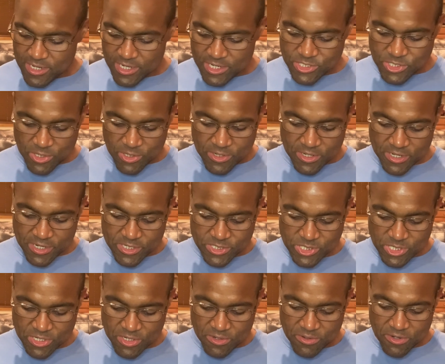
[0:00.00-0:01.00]
Jordan
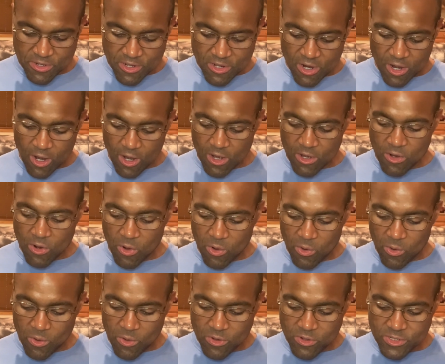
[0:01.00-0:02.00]
continued. Our
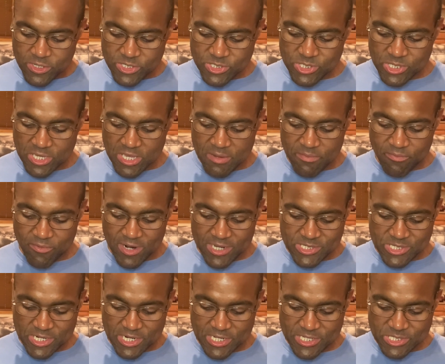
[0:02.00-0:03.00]
goal is to keep
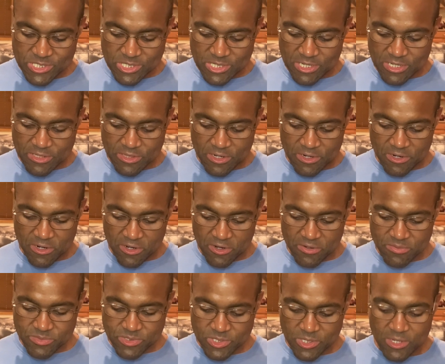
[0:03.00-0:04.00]
residents in their
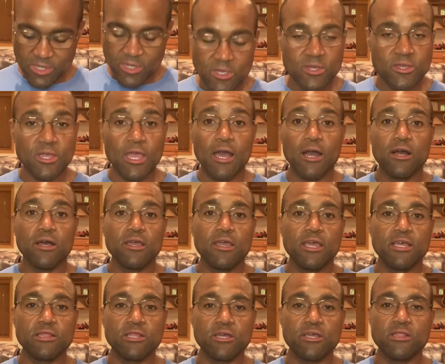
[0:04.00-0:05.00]
homes. Yeah,
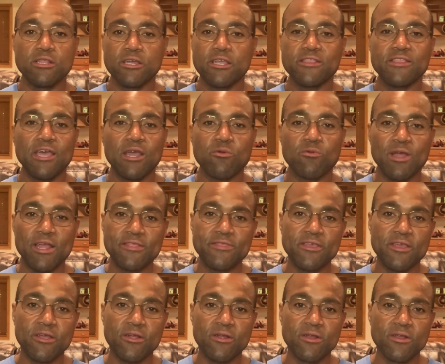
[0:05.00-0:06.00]
and look at that right
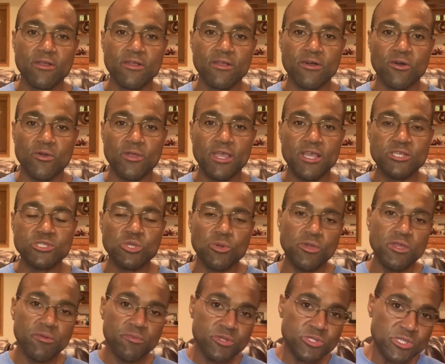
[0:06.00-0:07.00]
there. Okay, so
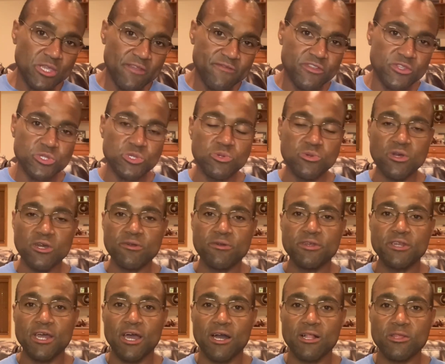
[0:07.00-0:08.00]
he received a
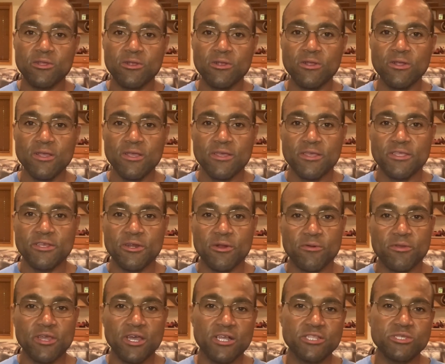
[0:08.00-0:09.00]
$200, you know,
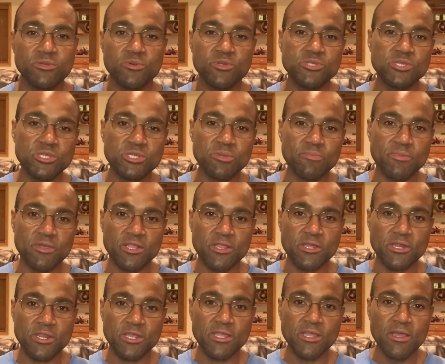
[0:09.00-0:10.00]
cut to his
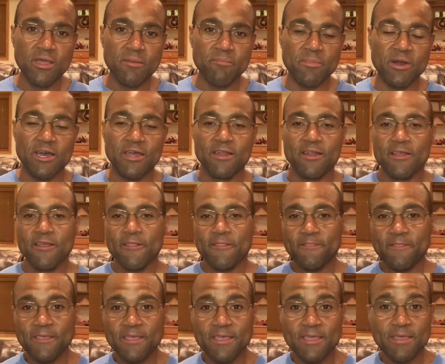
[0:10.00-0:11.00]
disability, but
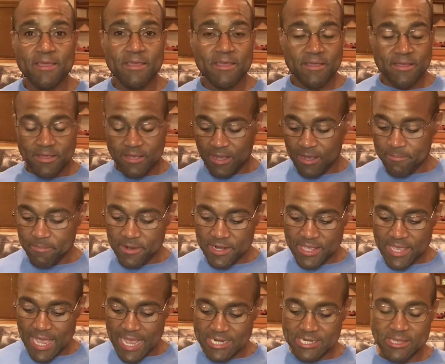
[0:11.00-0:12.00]
the
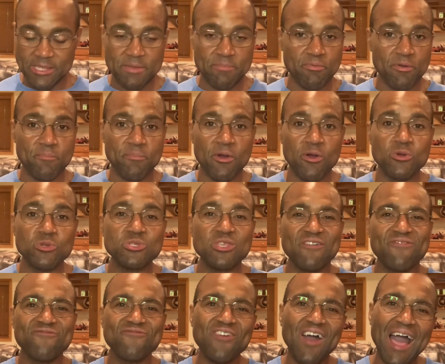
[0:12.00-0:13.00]
company actually proposed a
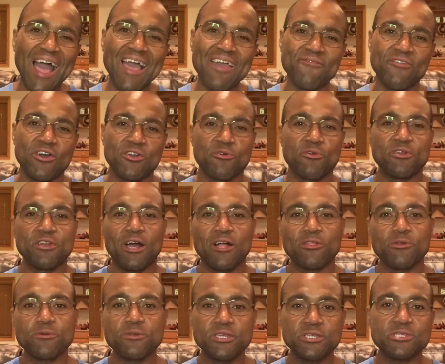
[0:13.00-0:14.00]

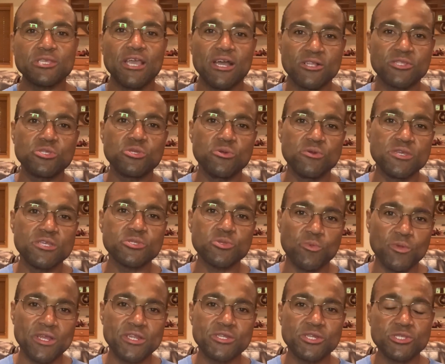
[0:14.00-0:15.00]
$500 discount to his
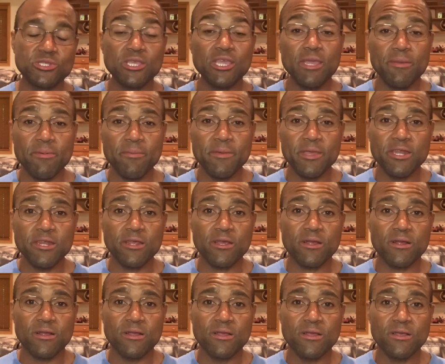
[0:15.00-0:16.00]
rent just to keep him in there.